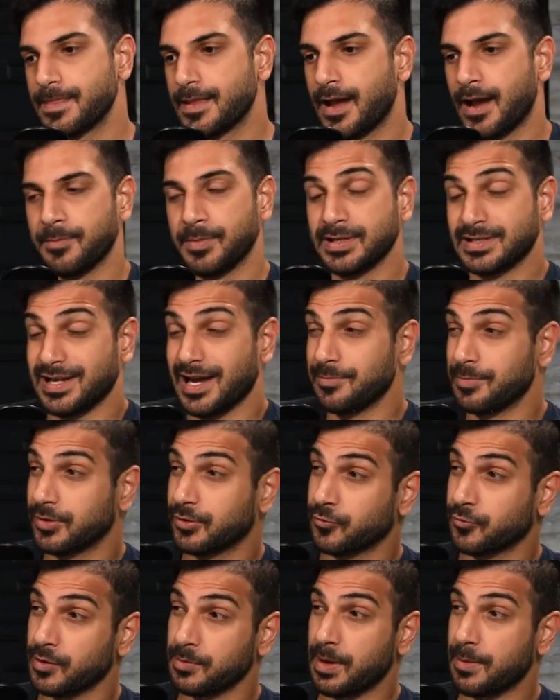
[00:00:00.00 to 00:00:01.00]
I mean, it's got to be
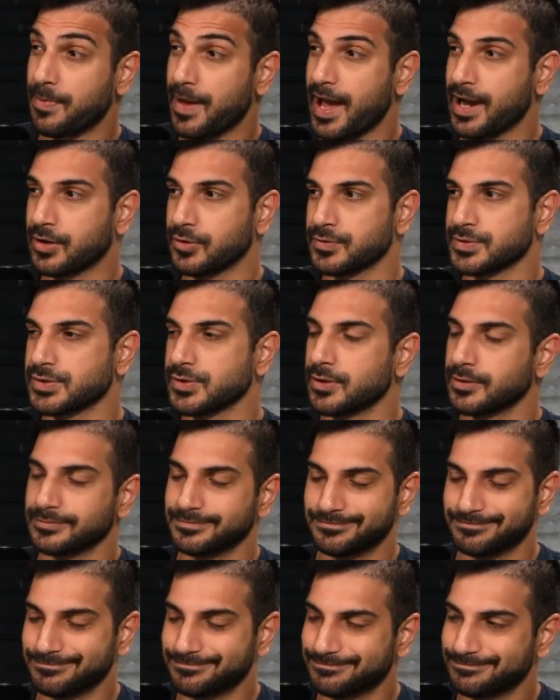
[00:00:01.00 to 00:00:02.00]
the Green Bay Packers. So
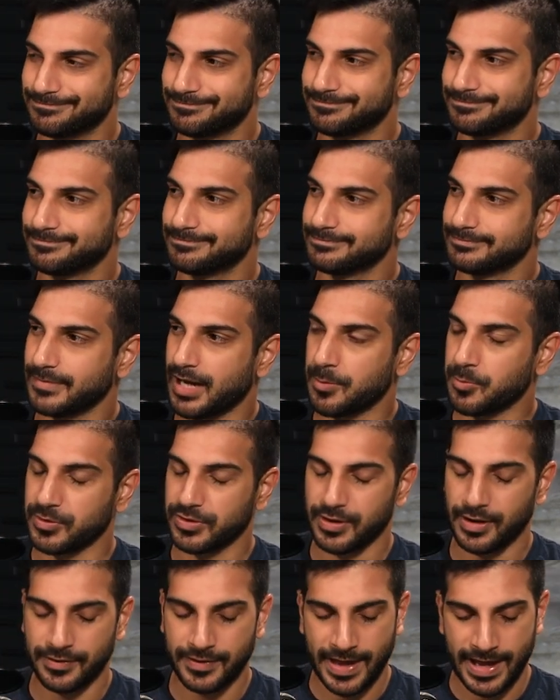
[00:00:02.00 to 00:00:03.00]
I'm with
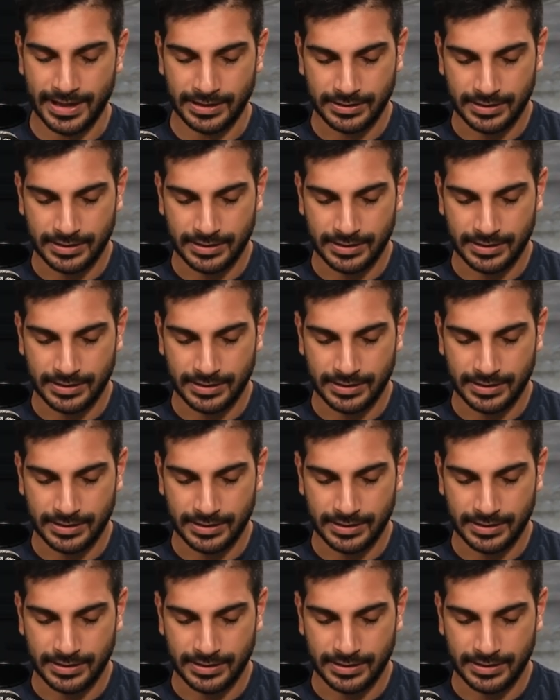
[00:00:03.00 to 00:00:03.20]
you on that.